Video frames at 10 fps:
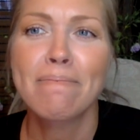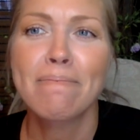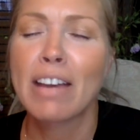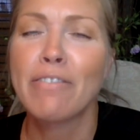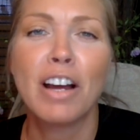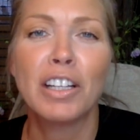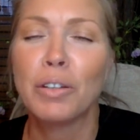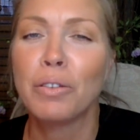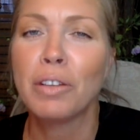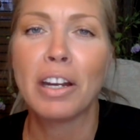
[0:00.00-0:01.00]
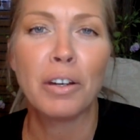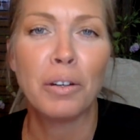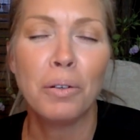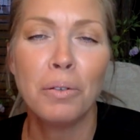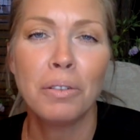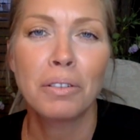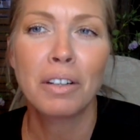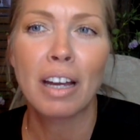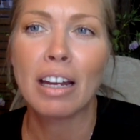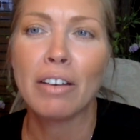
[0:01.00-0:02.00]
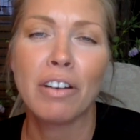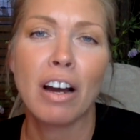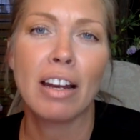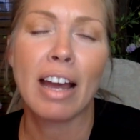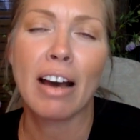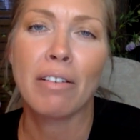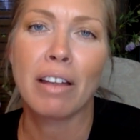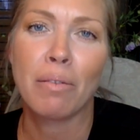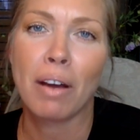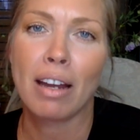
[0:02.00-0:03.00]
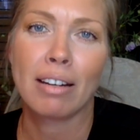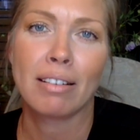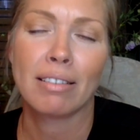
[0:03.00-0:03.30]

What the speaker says: if not you, then who? And if not now, then when?